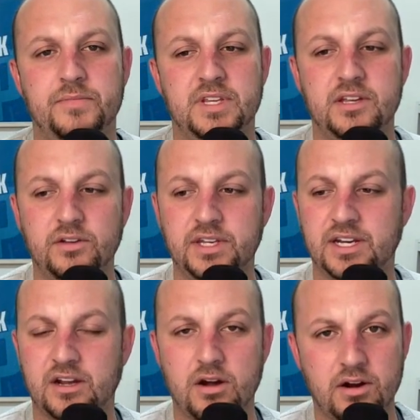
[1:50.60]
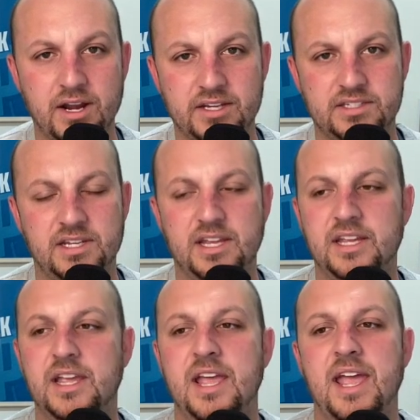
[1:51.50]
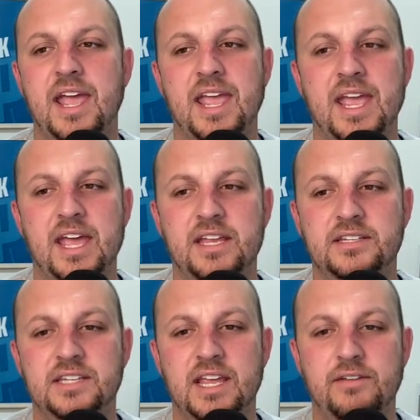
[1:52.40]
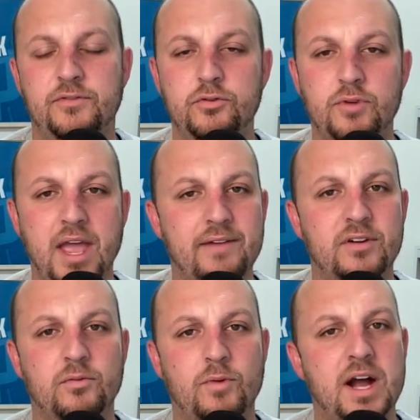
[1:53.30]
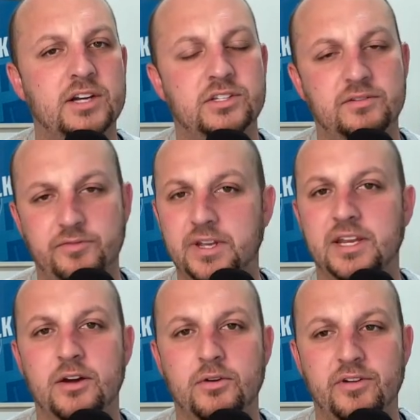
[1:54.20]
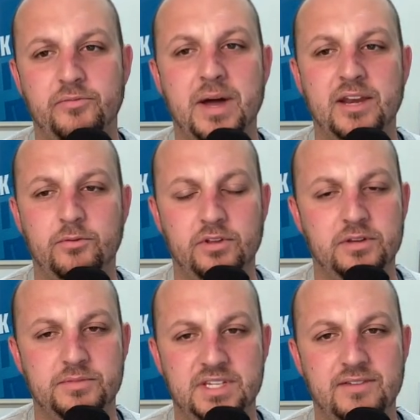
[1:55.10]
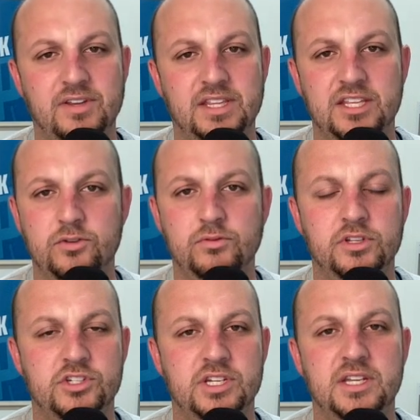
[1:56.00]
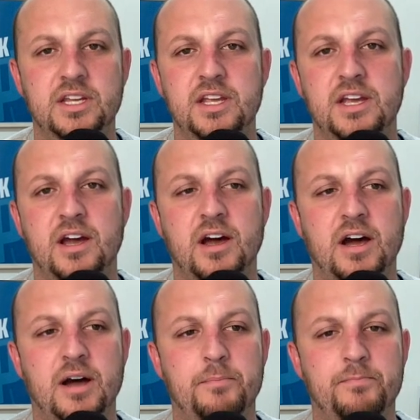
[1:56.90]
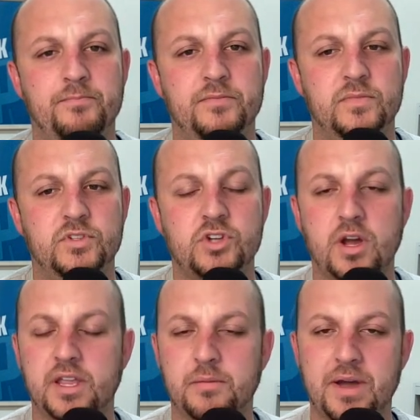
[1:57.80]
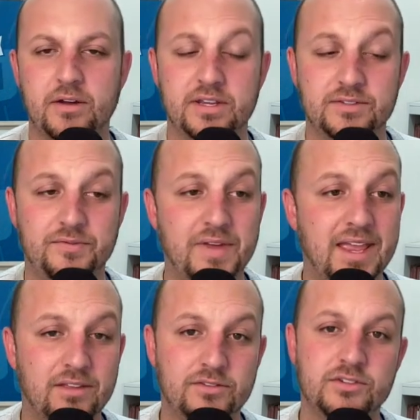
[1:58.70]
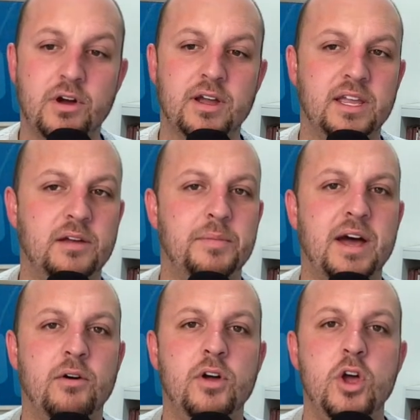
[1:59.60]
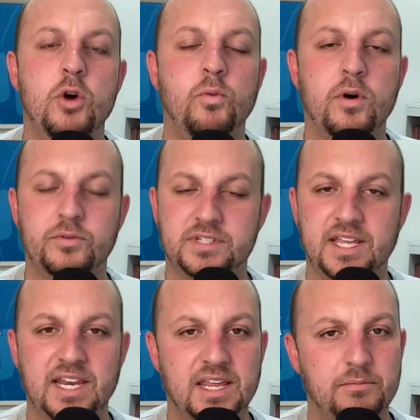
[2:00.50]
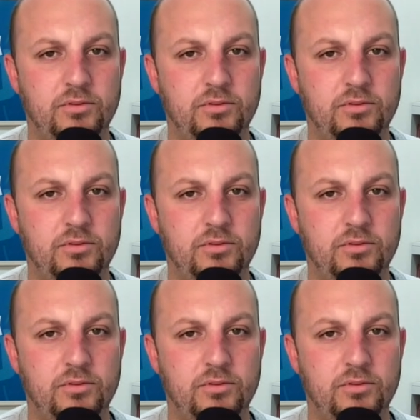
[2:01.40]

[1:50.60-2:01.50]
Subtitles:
killed in a car accident. And if you haven't watched the video of Monty Williams giving the eulogy, talking about his faith, talking about what was getting him